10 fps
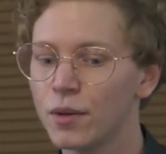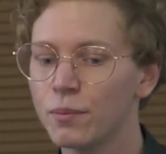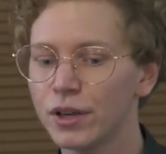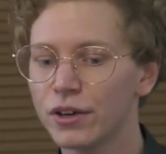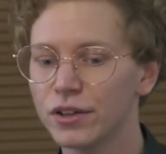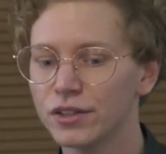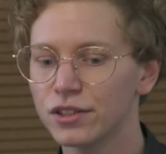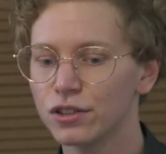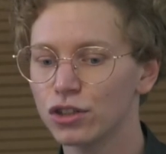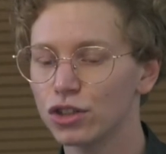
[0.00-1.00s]

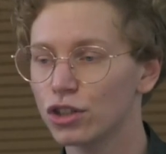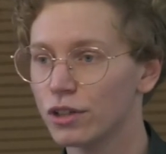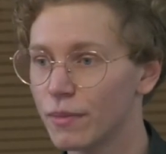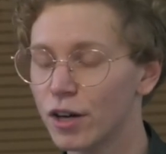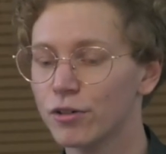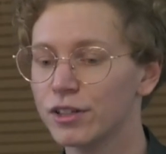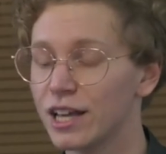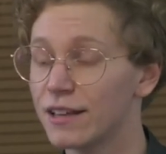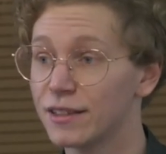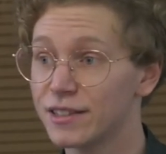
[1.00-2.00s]
because Margaret
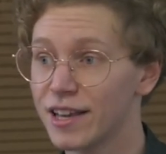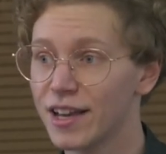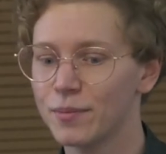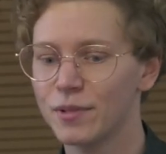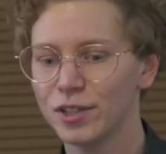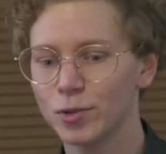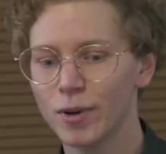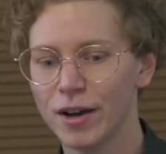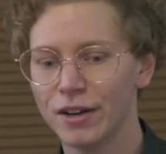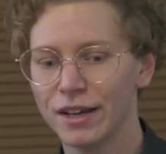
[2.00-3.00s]
at the time is
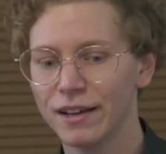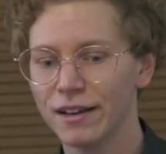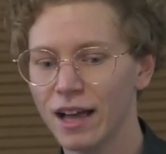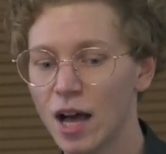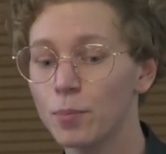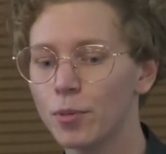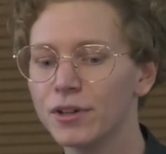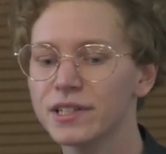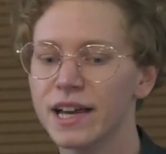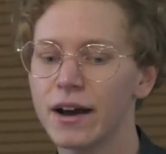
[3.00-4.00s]
wearing a
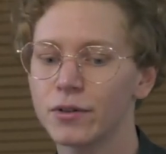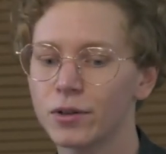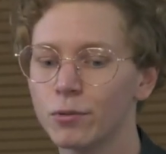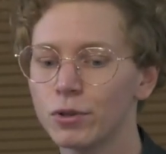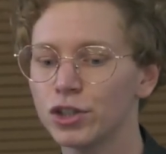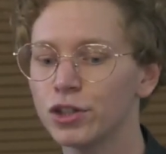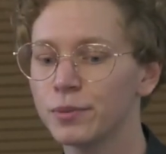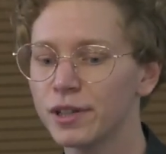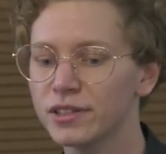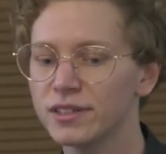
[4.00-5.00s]
print gown, which her
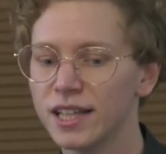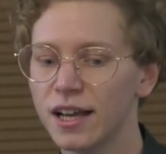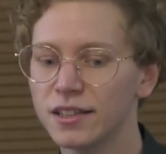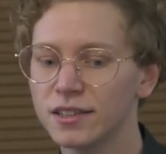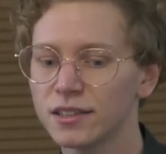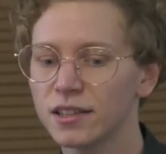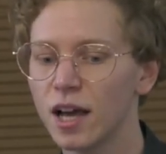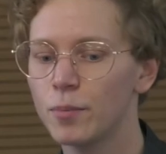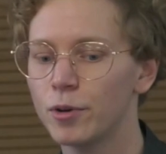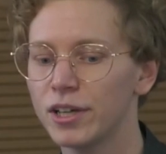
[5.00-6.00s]
Milton's eyes
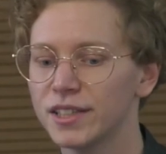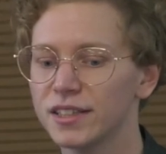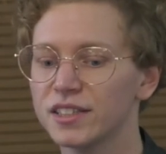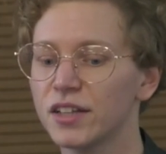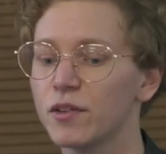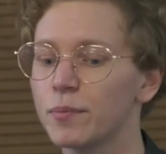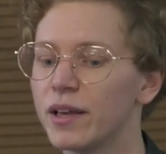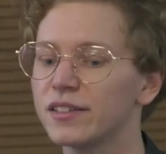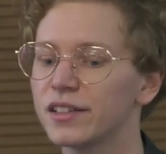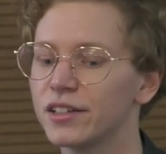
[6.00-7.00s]
appraised as seven
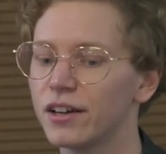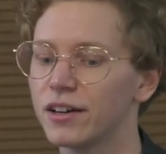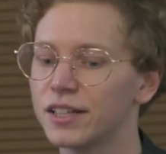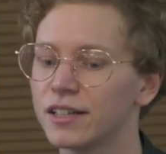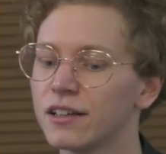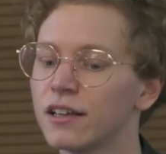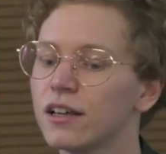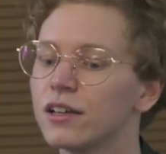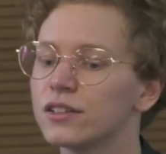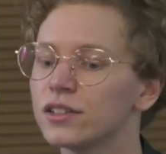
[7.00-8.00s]
pence a yard.
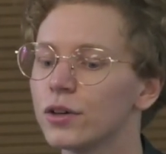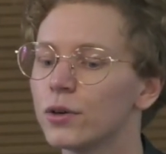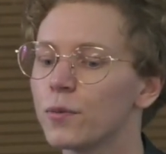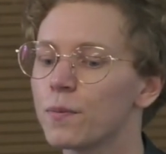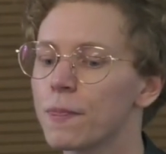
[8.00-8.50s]
So